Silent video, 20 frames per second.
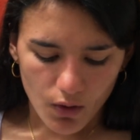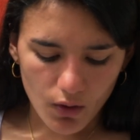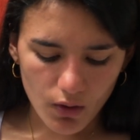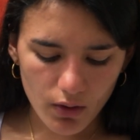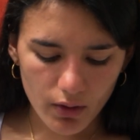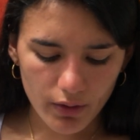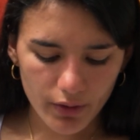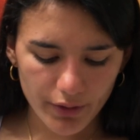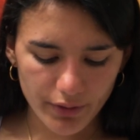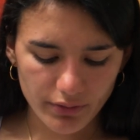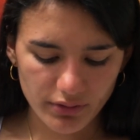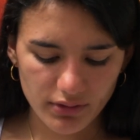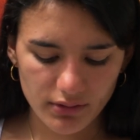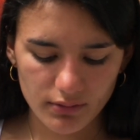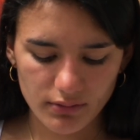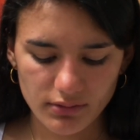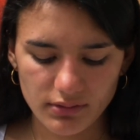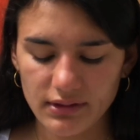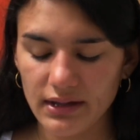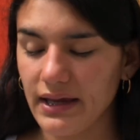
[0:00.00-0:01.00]
Or
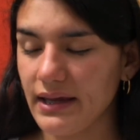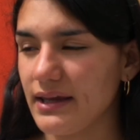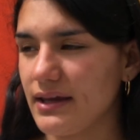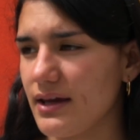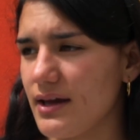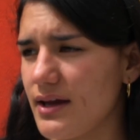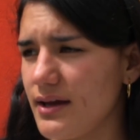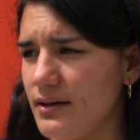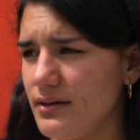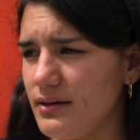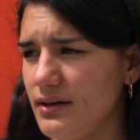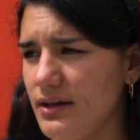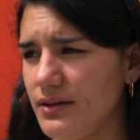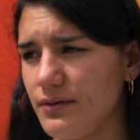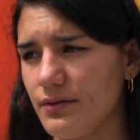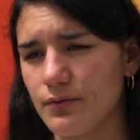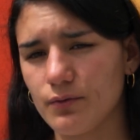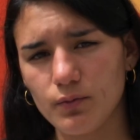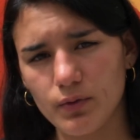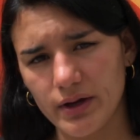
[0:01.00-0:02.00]
they can
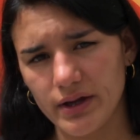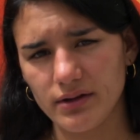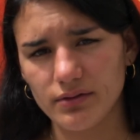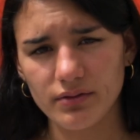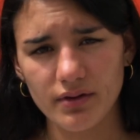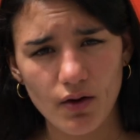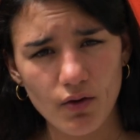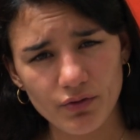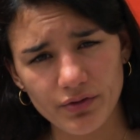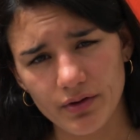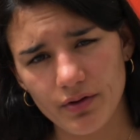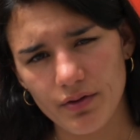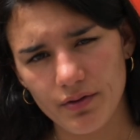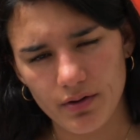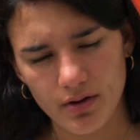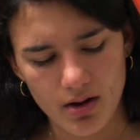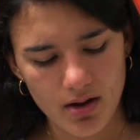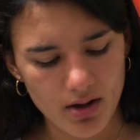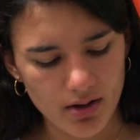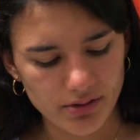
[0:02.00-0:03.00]
either way, on the
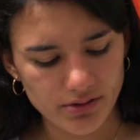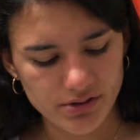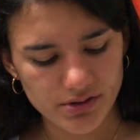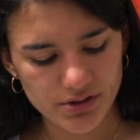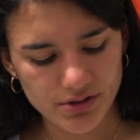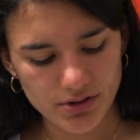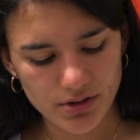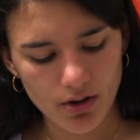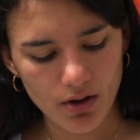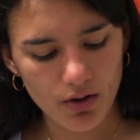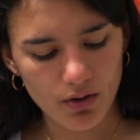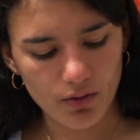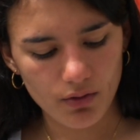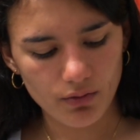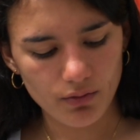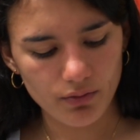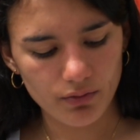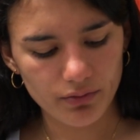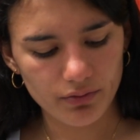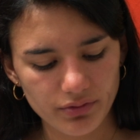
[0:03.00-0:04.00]
other hand,
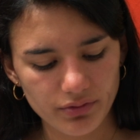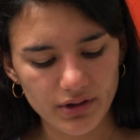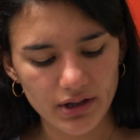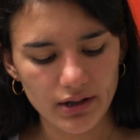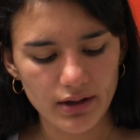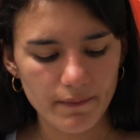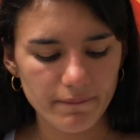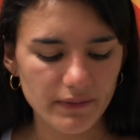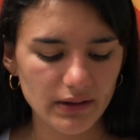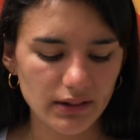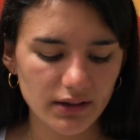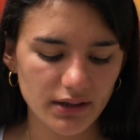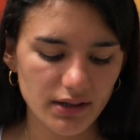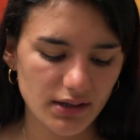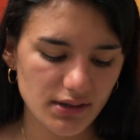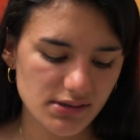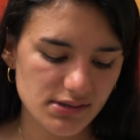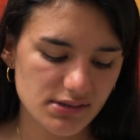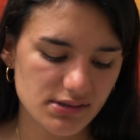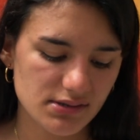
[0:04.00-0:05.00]
show their
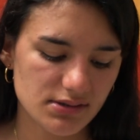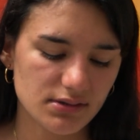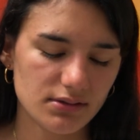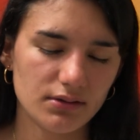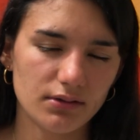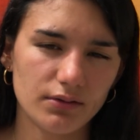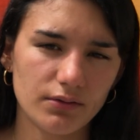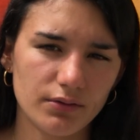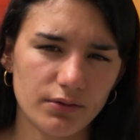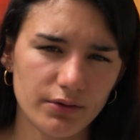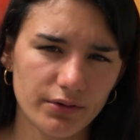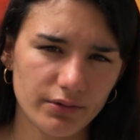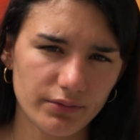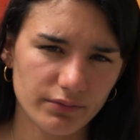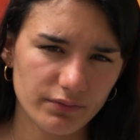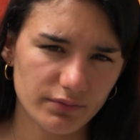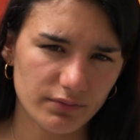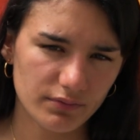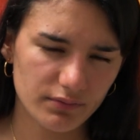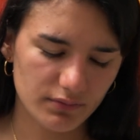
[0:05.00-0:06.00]
abilities or
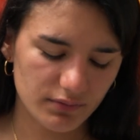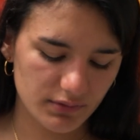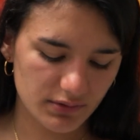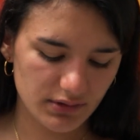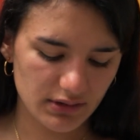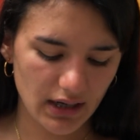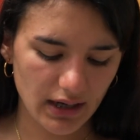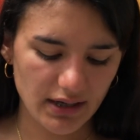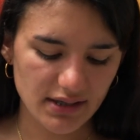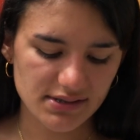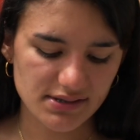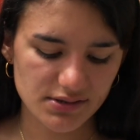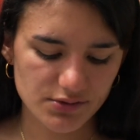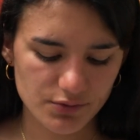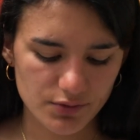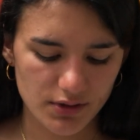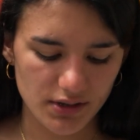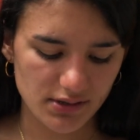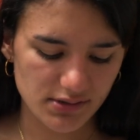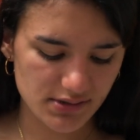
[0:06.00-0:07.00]
their
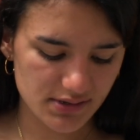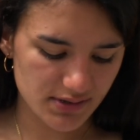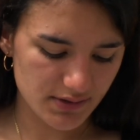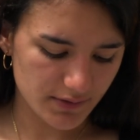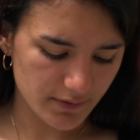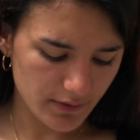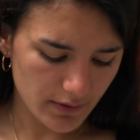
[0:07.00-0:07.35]
strengths.